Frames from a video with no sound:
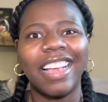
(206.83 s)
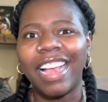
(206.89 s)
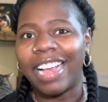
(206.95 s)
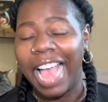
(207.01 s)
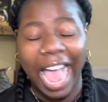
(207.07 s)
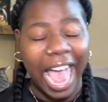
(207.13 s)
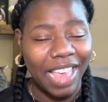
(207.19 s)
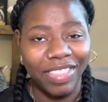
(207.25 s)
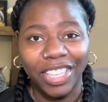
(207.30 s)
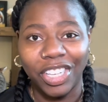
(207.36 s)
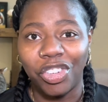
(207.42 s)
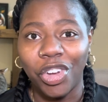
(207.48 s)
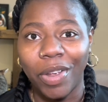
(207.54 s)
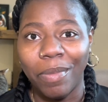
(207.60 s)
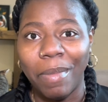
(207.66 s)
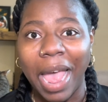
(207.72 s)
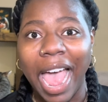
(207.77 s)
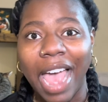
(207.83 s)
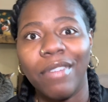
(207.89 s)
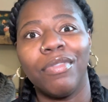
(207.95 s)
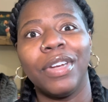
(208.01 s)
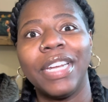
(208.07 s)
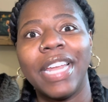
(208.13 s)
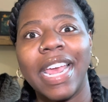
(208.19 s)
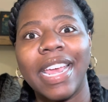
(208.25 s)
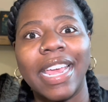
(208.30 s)
at the gym every
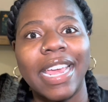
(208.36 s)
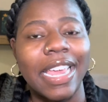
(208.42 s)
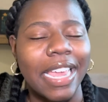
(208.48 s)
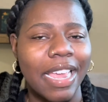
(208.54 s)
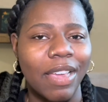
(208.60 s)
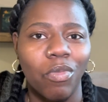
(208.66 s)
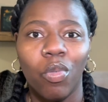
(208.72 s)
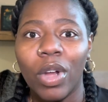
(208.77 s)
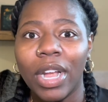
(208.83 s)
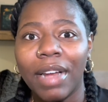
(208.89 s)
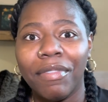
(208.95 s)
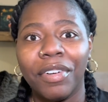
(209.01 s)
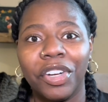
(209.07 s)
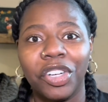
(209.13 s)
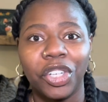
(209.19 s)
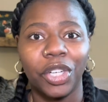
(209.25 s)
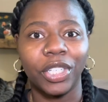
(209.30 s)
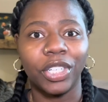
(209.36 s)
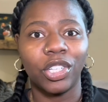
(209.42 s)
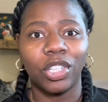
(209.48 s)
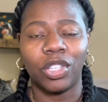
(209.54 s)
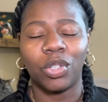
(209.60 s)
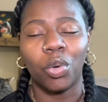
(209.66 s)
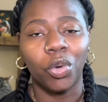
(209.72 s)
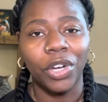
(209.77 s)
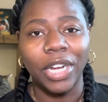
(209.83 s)
day. Whatever your
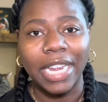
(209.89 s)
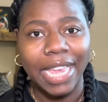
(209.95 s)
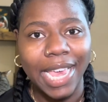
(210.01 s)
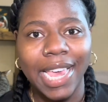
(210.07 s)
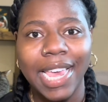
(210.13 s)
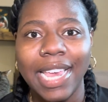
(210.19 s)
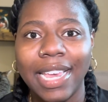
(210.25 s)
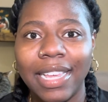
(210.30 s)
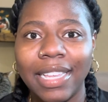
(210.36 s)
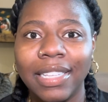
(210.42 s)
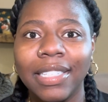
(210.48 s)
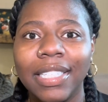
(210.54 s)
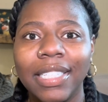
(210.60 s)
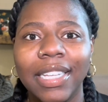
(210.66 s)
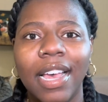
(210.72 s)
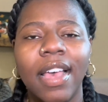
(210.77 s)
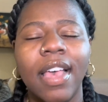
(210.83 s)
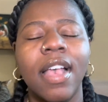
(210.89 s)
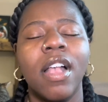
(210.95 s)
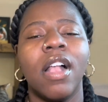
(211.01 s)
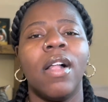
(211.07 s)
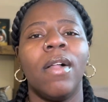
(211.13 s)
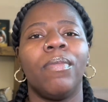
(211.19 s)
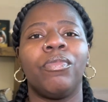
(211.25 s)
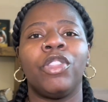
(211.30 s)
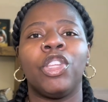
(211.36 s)
story is,
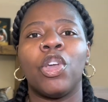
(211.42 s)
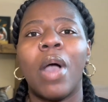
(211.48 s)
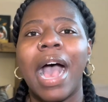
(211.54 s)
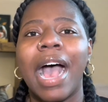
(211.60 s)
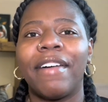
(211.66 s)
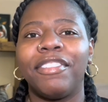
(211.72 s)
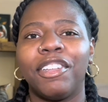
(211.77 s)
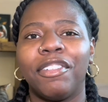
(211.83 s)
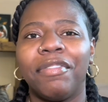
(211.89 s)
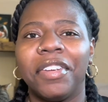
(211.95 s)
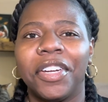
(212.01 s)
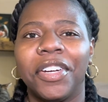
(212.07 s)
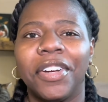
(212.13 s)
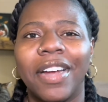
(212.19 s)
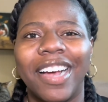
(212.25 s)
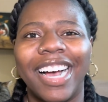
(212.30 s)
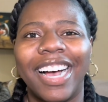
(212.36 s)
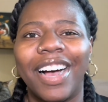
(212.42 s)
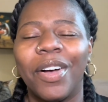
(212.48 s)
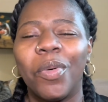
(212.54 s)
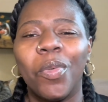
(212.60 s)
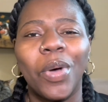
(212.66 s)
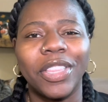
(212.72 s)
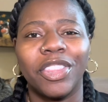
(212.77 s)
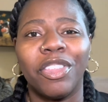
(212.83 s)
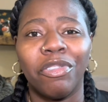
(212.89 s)
you'll have to figure out
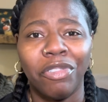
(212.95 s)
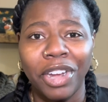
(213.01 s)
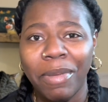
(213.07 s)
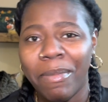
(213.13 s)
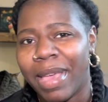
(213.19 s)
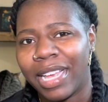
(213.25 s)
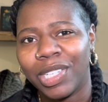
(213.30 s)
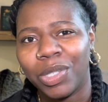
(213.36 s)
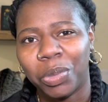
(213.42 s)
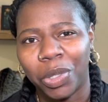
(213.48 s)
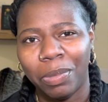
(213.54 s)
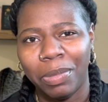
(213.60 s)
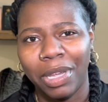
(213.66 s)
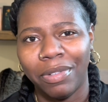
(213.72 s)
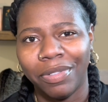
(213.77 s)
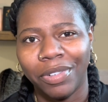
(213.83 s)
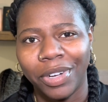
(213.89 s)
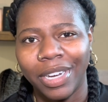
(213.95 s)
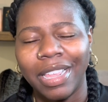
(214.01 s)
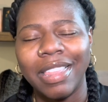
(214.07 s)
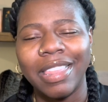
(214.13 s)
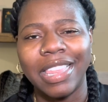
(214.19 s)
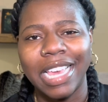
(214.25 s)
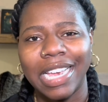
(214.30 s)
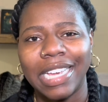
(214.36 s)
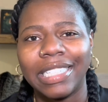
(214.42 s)
what the remix will be for
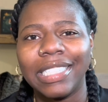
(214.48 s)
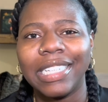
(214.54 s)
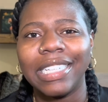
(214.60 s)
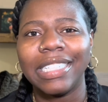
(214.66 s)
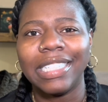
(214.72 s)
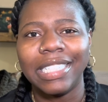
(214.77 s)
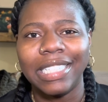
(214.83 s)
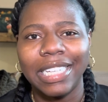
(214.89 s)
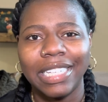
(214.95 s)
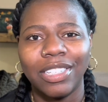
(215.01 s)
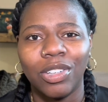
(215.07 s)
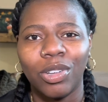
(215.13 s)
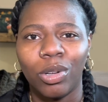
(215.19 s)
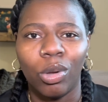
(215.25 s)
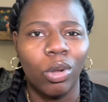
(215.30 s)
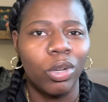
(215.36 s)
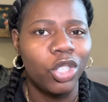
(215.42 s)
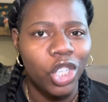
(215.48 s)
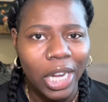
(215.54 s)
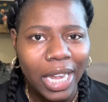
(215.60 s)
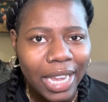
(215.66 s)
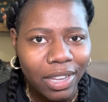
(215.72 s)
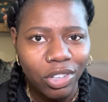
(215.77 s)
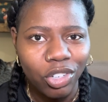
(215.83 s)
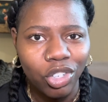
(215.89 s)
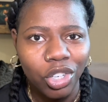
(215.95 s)
this seasonal
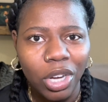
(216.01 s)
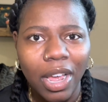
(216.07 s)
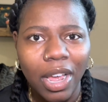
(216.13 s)
change.